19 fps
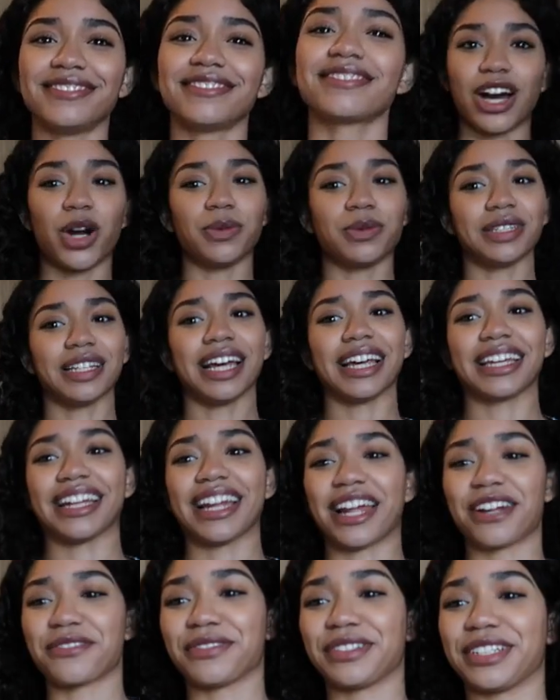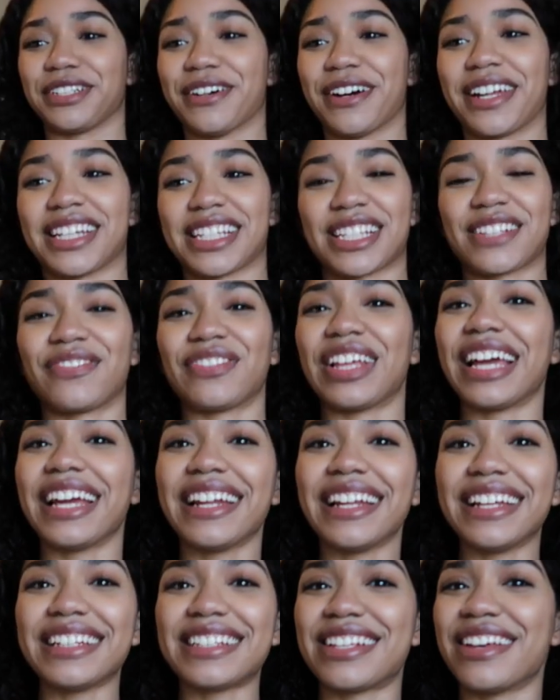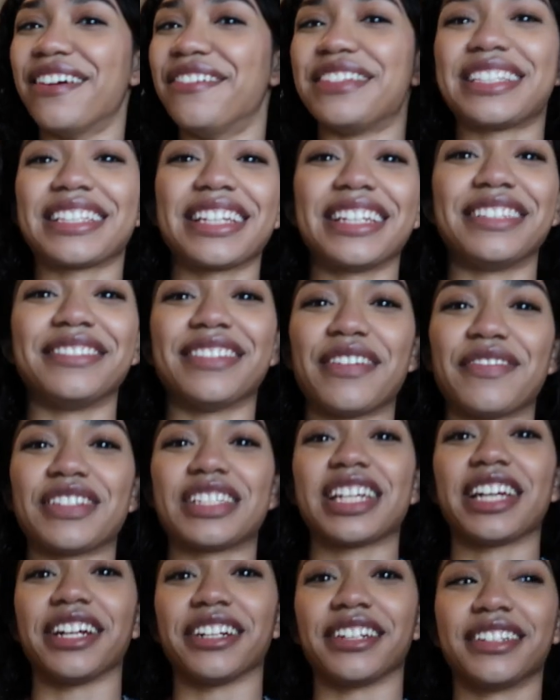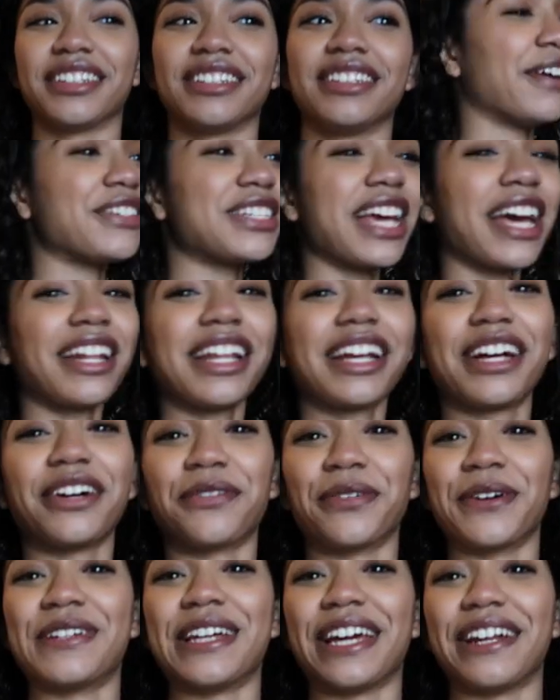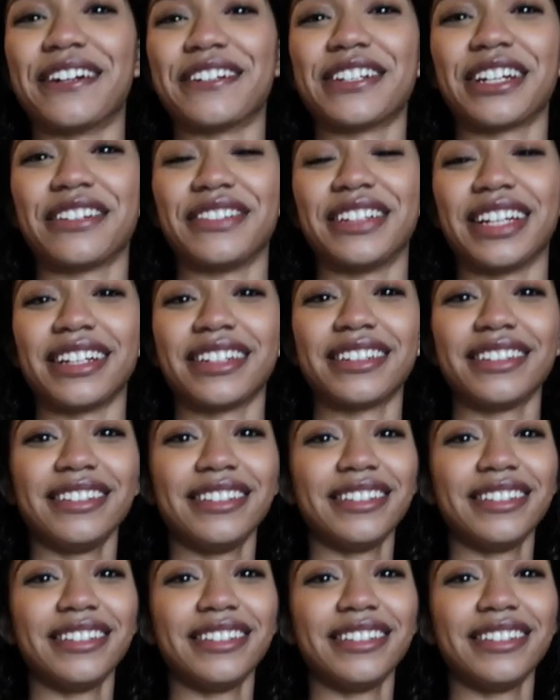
I hope you like it. I don't really know how to explain it, so I'm gonna stay here. I wish I had like a rotator so I could be like,